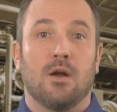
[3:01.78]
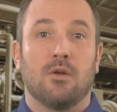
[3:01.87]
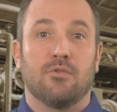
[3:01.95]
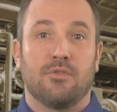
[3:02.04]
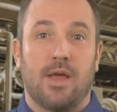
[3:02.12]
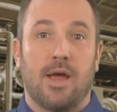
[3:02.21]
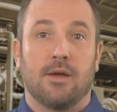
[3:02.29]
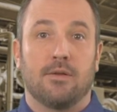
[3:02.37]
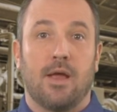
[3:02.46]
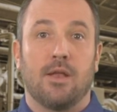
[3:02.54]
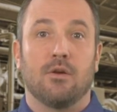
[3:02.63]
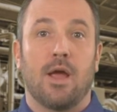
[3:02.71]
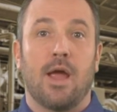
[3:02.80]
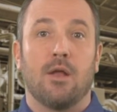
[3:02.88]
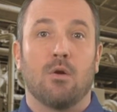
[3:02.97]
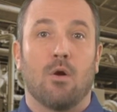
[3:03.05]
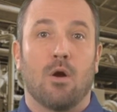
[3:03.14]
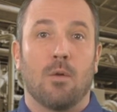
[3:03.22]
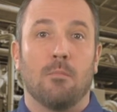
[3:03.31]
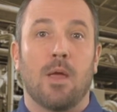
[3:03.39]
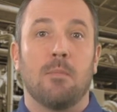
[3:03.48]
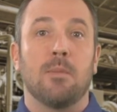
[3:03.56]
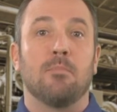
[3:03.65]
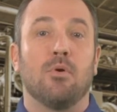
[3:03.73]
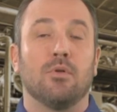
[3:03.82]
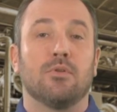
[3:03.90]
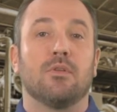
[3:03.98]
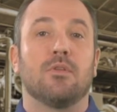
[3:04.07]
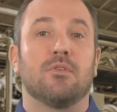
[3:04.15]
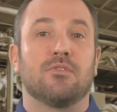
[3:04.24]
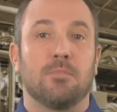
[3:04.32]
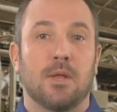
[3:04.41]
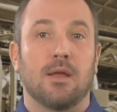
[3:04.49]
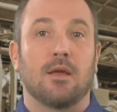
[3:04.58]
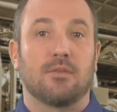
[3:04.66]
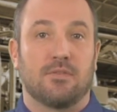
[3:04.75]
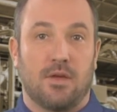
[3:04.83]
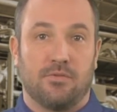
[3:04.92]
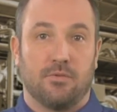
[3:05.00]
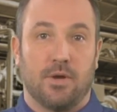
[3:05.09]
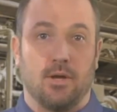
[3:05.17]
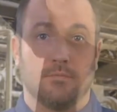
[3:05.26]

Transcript: or snagged and your hand or arm may be pulled into the spinning accessory.